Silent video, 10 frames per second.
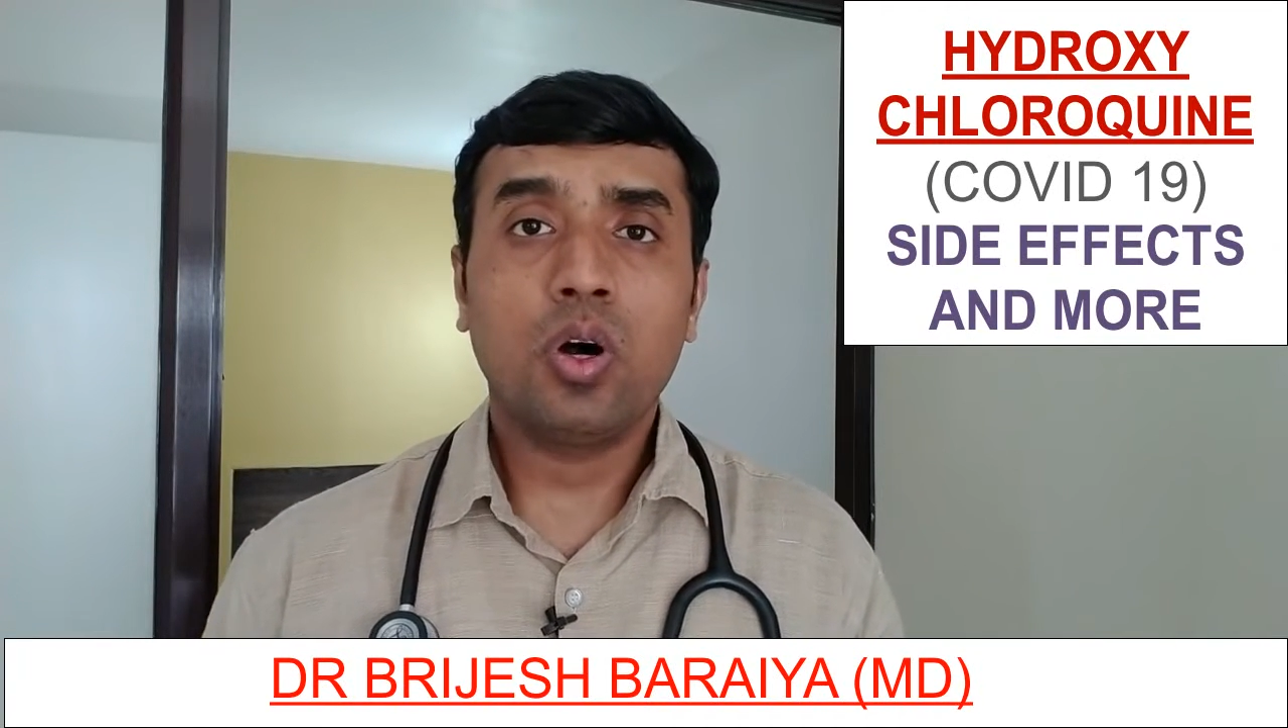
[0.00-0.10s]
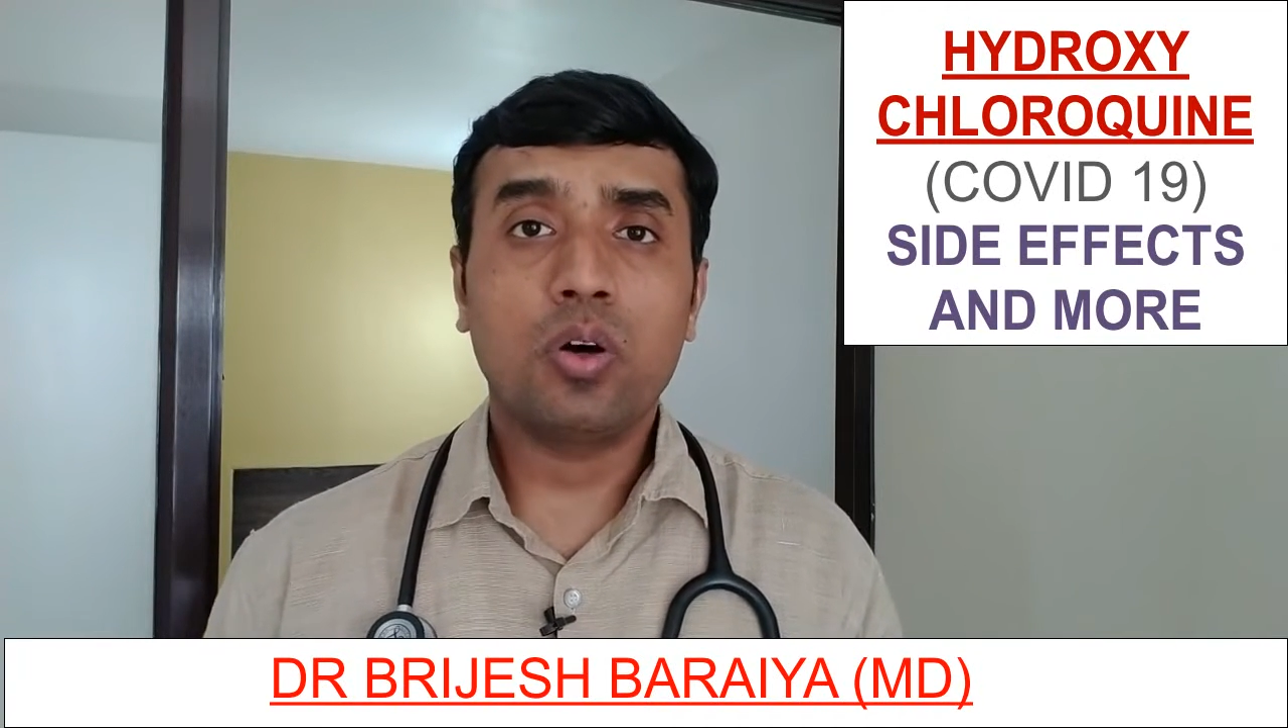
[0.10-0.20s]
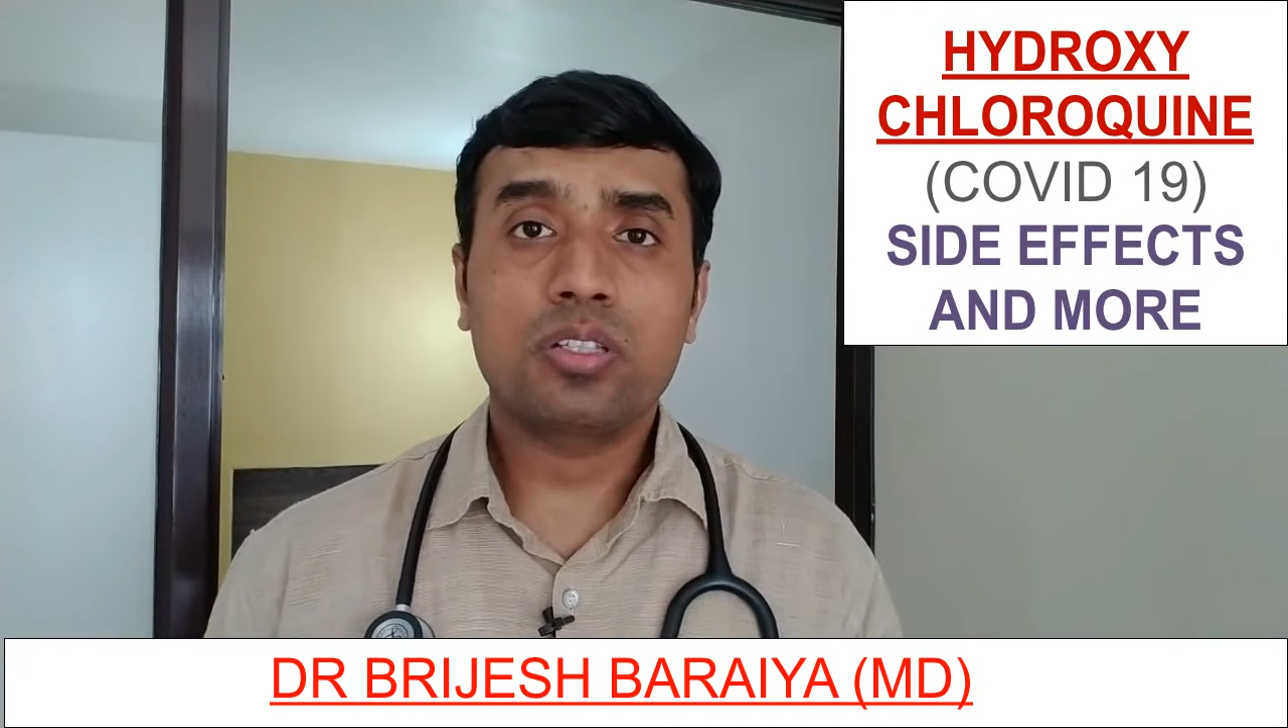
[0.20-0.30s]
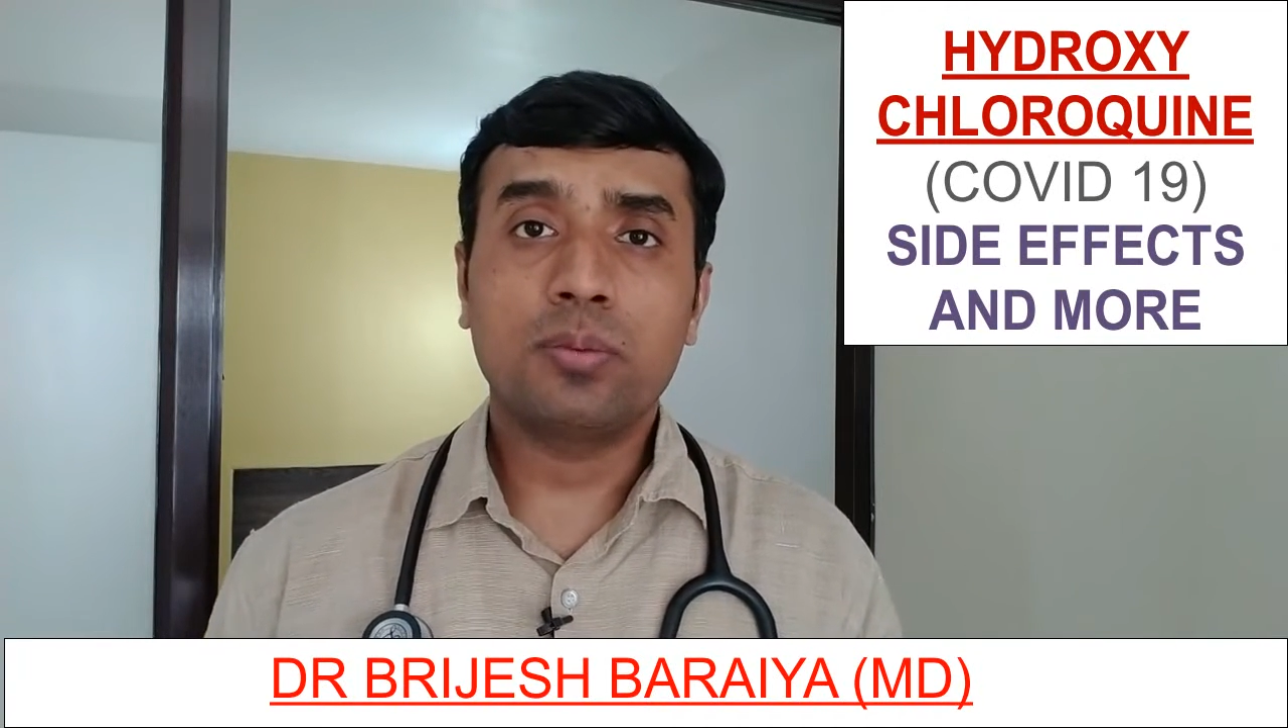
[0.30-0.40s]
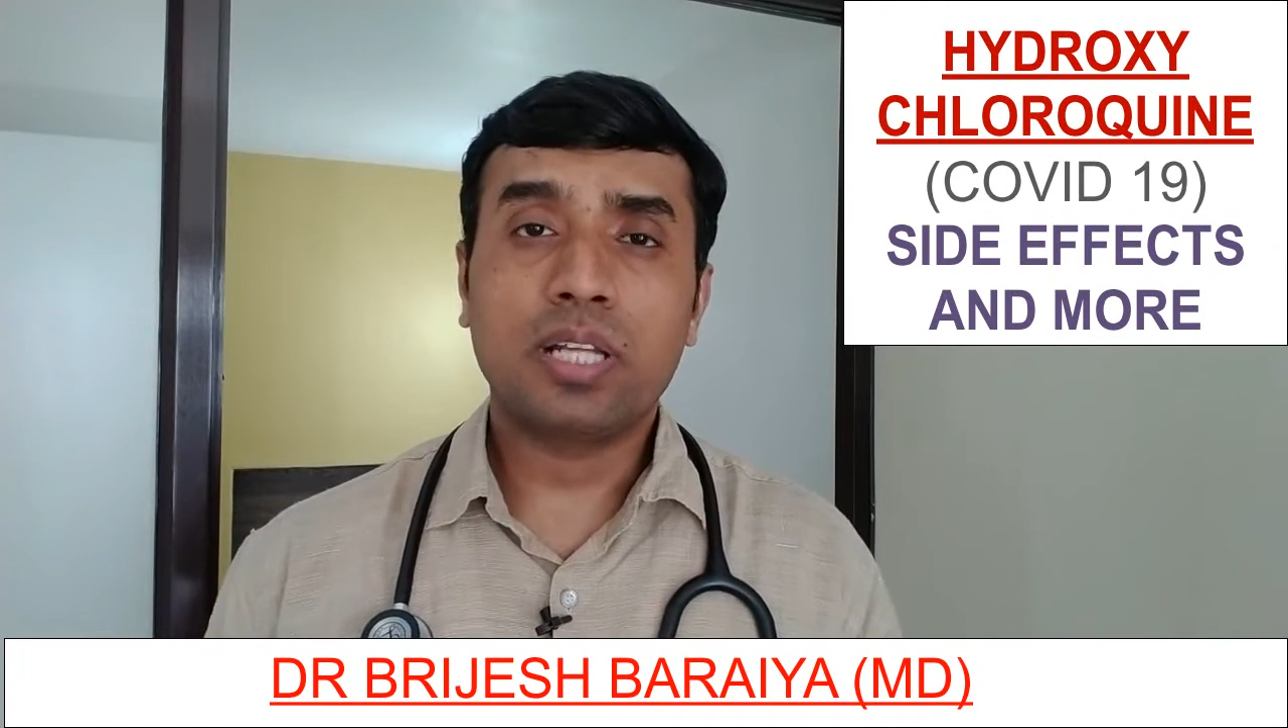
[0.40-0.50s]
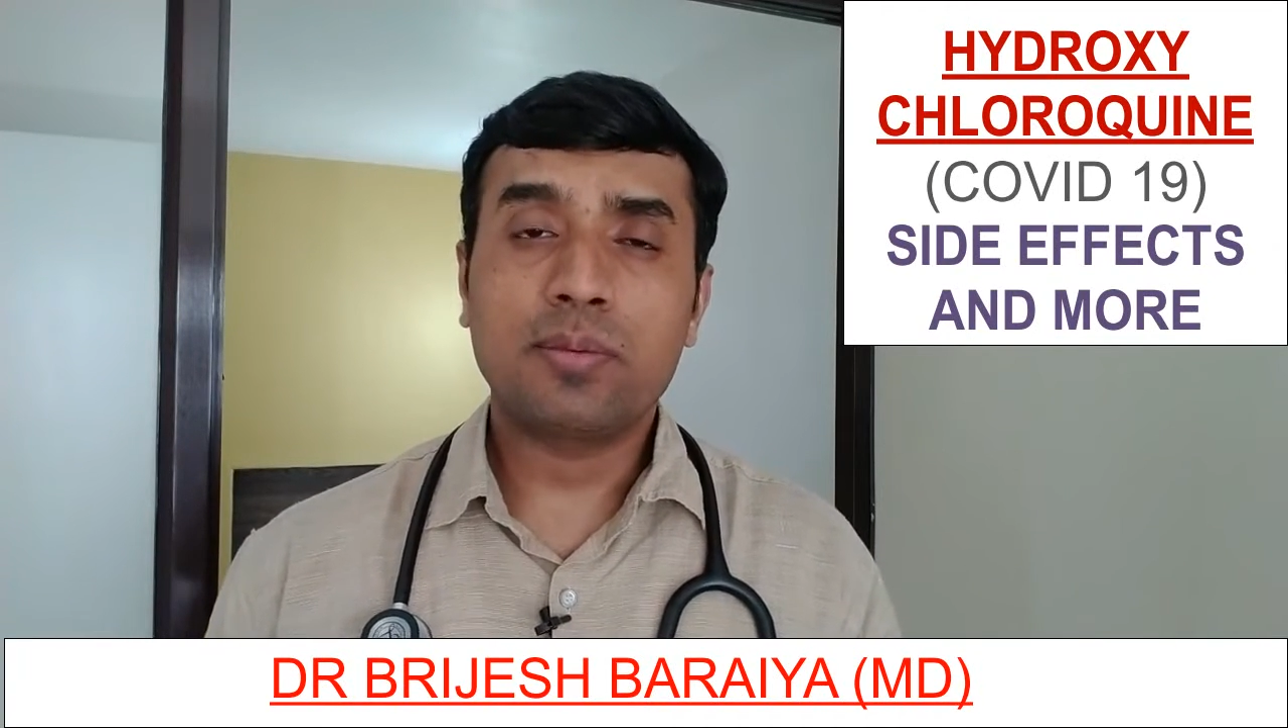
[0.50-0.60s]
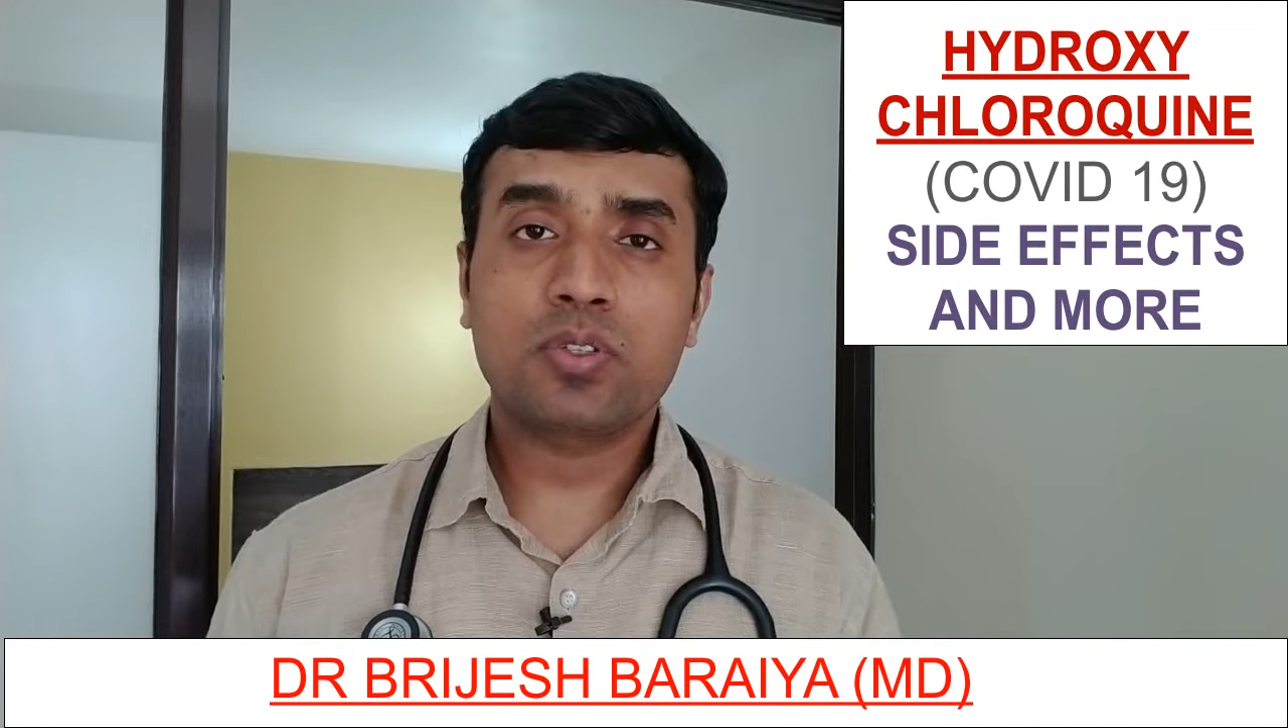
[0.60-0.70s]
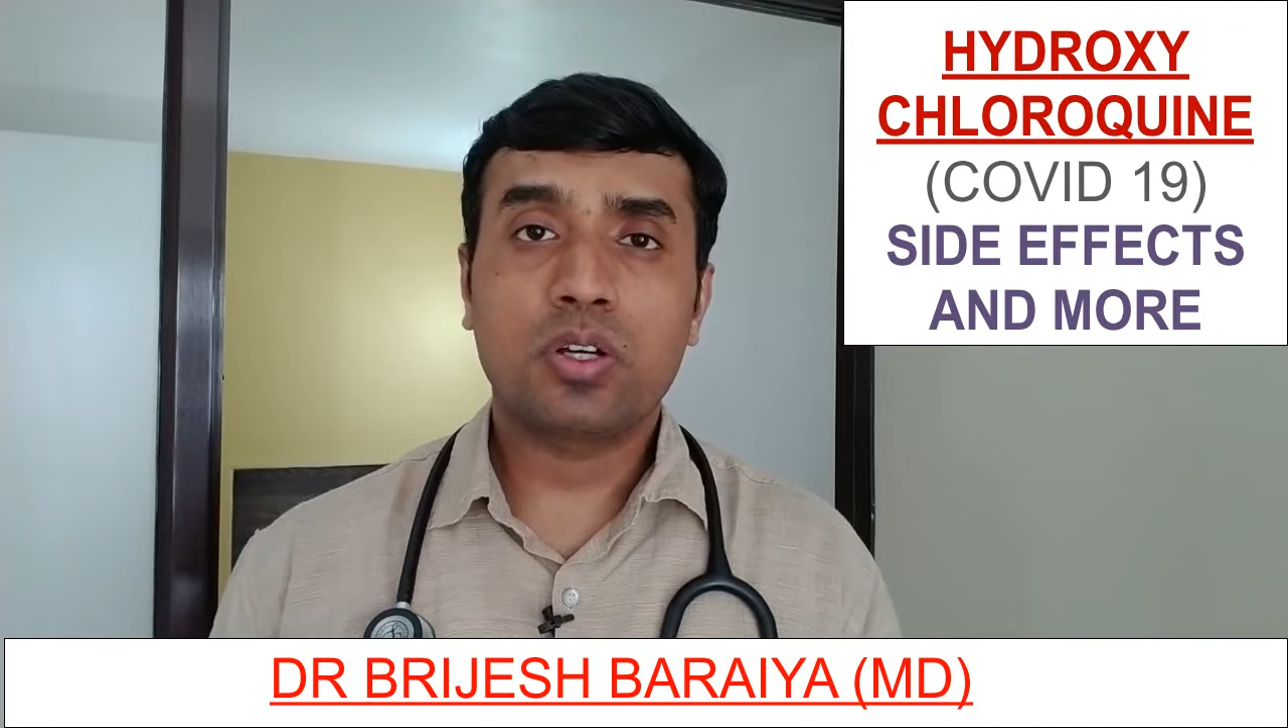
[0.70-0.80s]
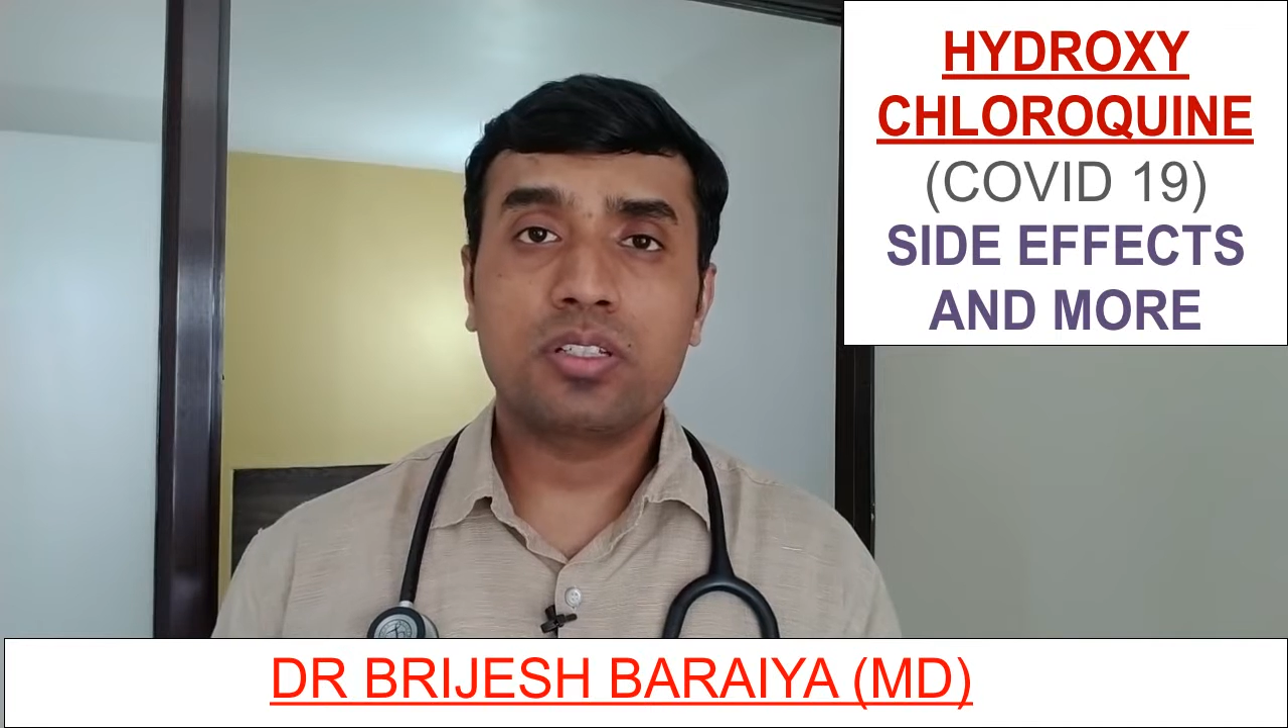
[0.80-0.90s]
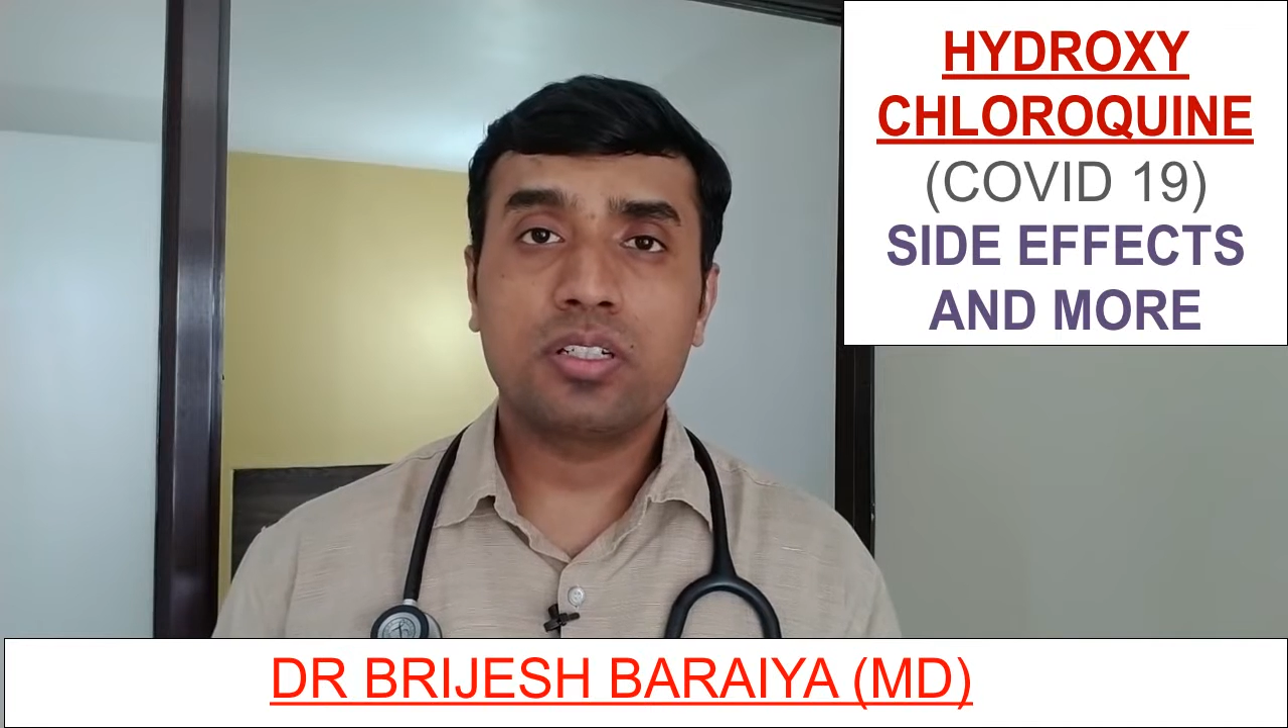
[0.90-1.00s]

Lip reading: or sometimes cause